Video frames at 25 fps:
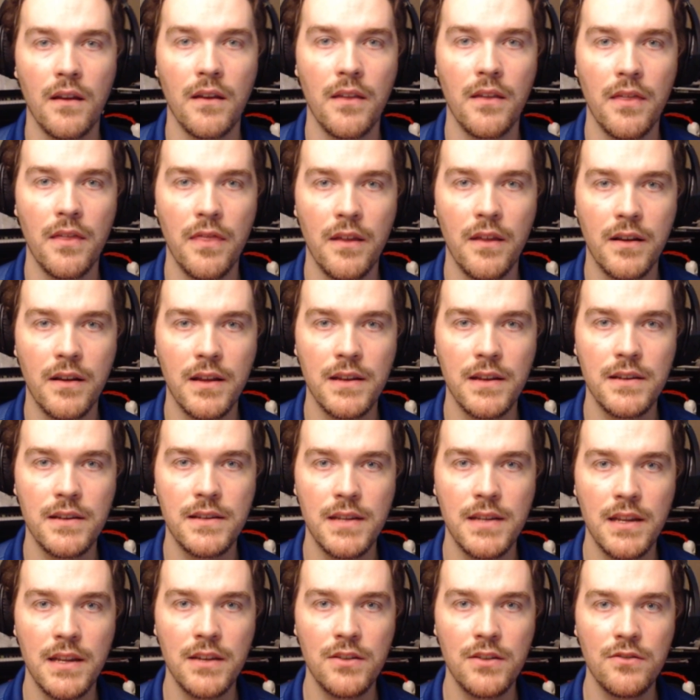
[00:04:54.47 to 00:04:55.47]
the
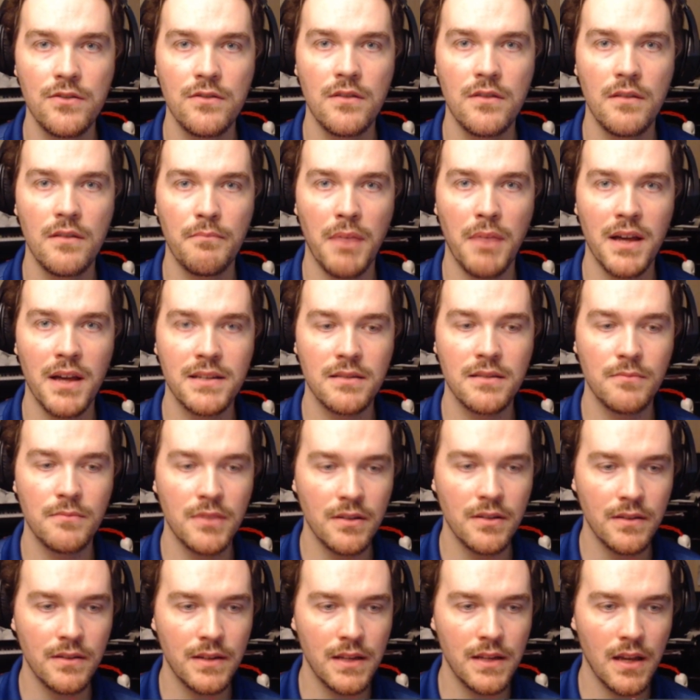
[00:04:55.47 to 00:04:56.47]
continued
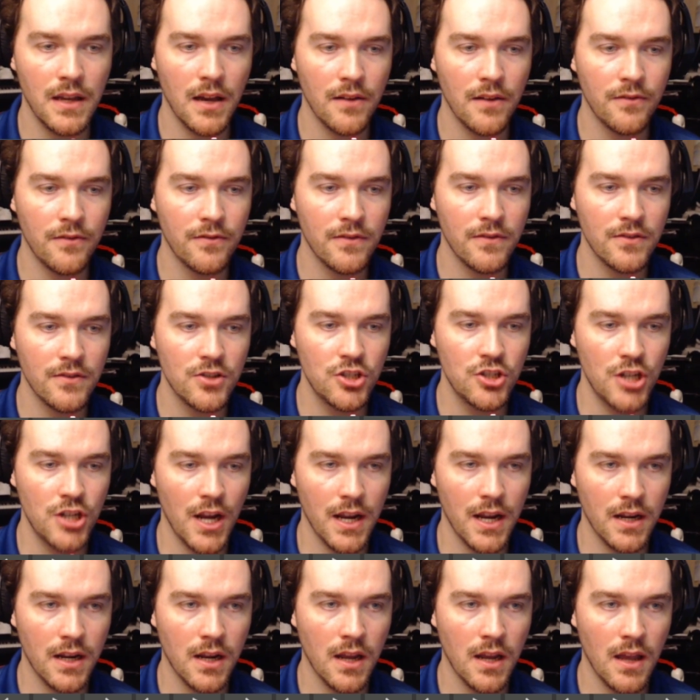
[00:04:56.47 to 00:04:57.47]
possibility of
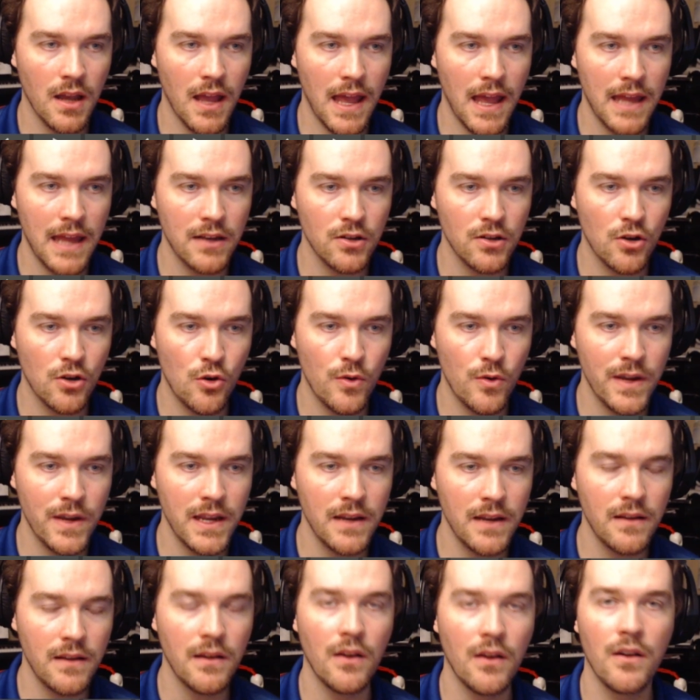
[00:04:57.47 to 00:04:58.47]
check and
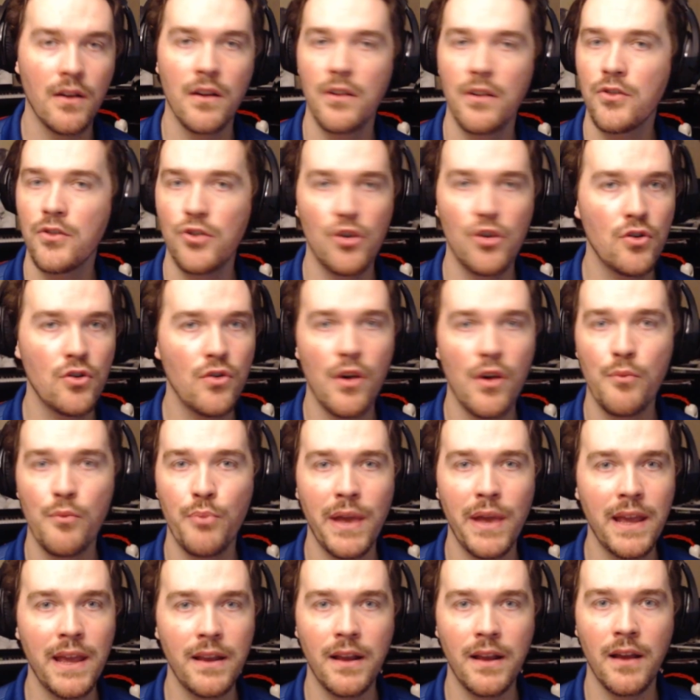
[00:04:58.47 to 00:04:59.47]
queen. No
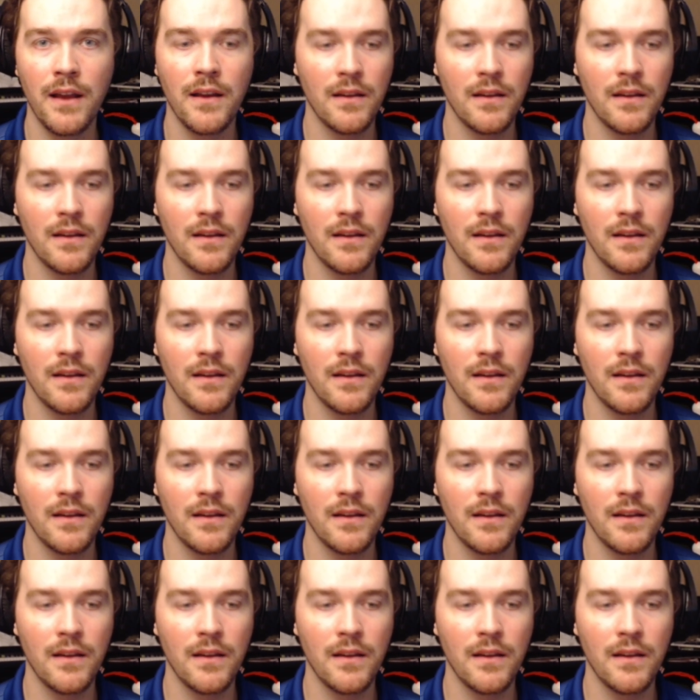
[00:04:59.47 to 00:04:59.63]
opaque